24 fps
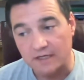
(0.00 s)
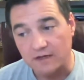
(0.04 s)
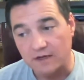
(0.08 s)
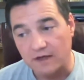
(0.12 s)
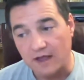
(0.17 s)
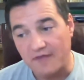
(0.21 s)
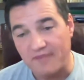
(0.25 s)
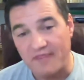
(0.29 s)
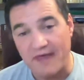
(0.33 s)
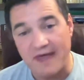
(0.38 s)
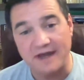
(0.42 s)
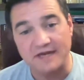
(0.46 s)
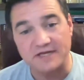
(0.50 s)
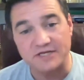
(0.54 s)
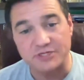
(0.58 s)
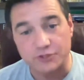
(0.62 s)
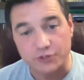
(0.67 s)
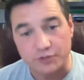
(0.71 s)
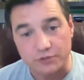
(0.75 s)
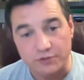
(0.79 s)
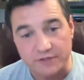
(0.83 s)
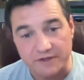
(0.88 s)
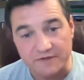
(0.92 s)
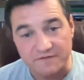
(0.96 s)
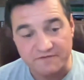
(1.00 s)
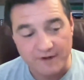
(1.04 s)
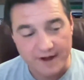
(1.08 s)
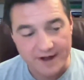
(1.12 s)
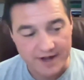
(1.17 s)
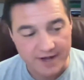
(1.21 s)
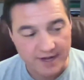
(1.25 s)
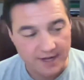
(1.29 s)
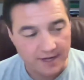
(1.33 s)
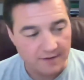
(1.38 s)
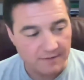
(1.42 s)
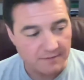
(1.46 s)
And that is truly
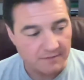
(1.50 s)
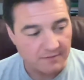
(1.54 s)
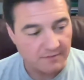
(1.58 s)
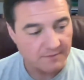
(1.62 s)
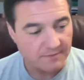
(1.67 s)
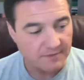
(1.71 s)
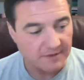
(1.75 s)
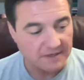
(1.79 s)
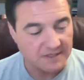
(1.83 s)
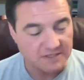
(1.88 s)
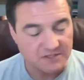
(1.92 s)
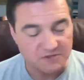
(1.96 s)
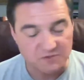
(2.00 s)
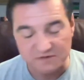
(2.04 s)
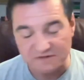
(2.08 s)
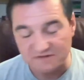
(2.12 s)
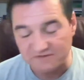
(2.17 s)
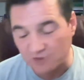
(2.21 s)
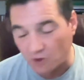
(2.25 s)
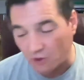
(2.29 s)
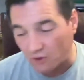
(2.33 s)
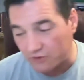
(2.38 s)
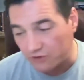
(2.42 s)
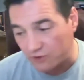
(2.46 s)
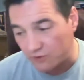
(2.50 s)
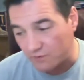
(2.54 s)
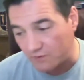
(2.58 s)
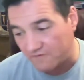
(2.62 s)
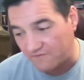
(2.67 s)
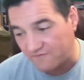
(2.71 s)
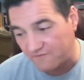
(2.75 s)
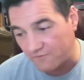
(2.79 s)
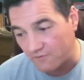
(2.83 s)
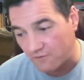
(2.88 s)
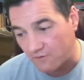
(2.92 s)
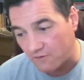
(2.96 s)
frightening, because as we've told you
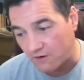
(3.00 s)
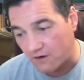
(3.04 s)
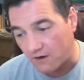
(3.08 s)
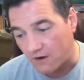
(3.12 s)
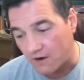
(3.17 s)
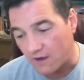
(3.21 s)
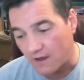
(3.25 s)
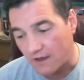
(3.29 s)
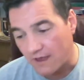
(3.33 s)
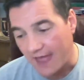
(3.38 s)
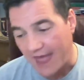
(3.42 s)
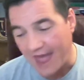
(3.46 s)
before,